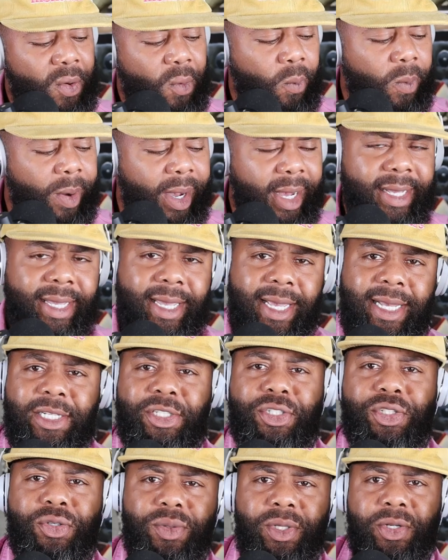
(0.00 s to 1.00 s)
Why
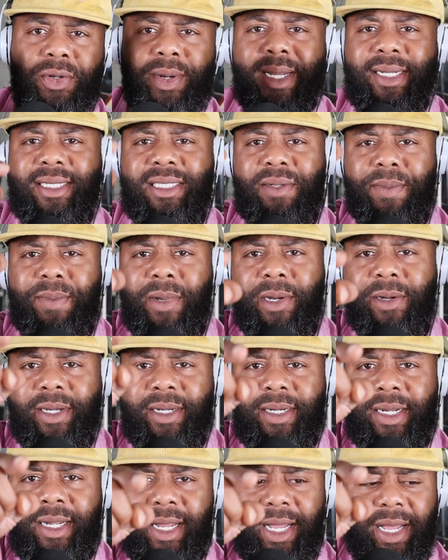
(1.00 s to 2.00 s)
can't you, the greatest
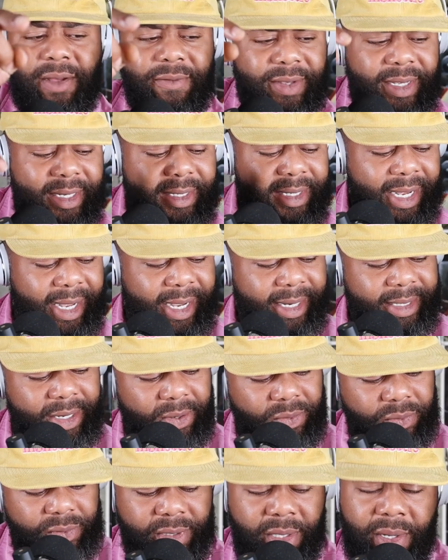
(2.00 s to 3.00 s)
American alive, get
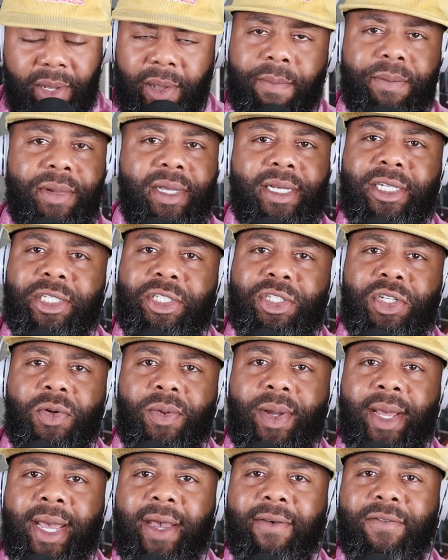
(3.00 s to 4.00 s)
diagnosed? Because you
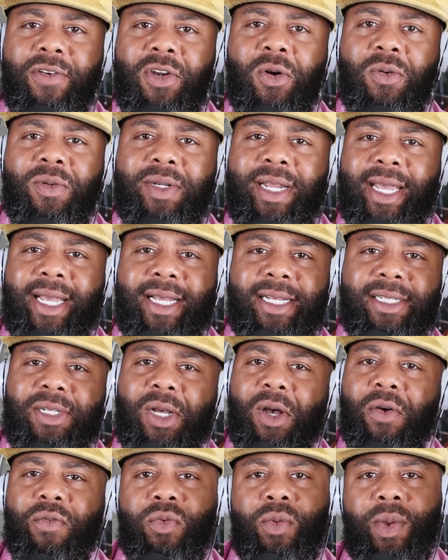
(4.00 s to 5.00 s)
don't have no days
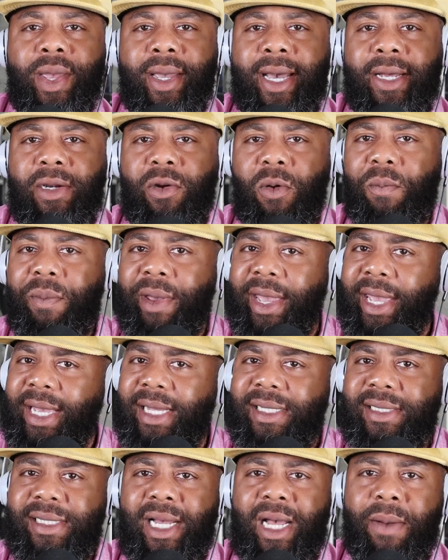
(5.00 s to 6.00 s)
off. You ain't got no
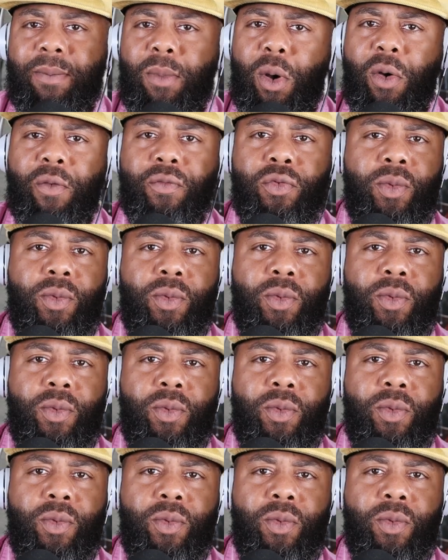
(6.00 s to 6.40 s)
paid time off.